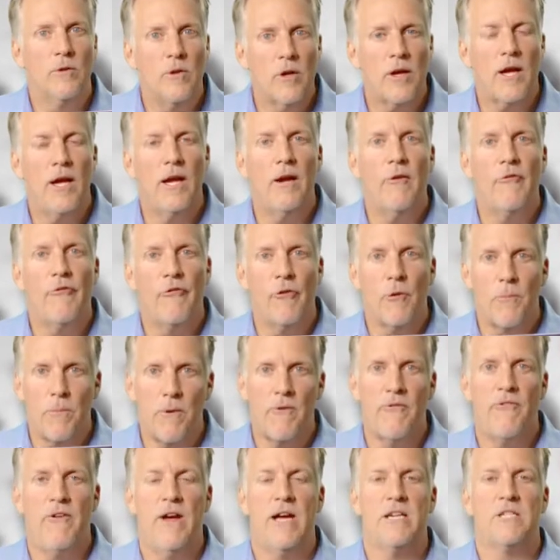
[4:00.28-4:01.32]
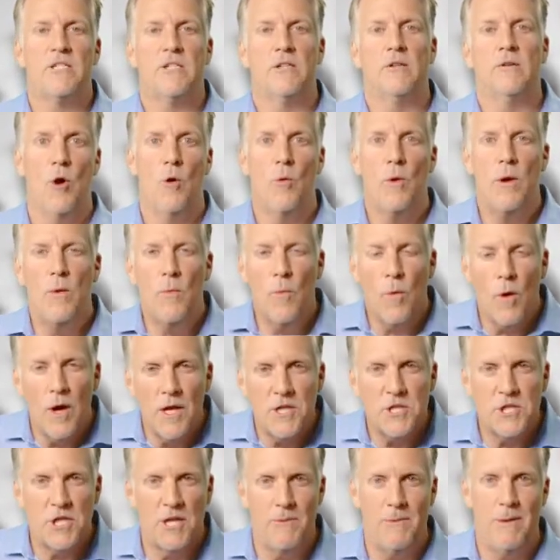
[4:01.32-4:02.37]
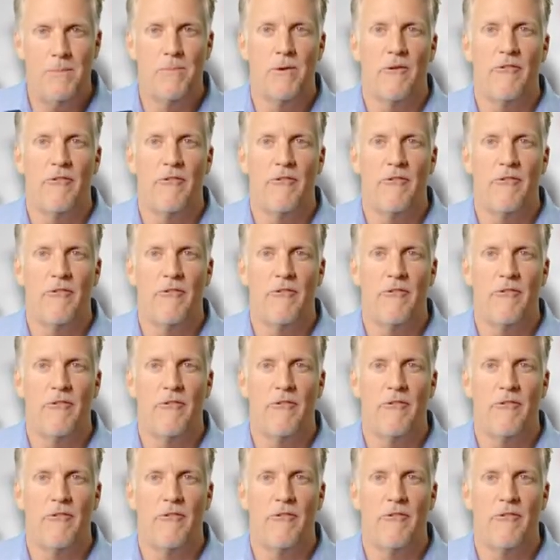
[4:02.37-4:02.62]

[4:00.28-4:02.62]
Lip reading: looking for professional. We want you to be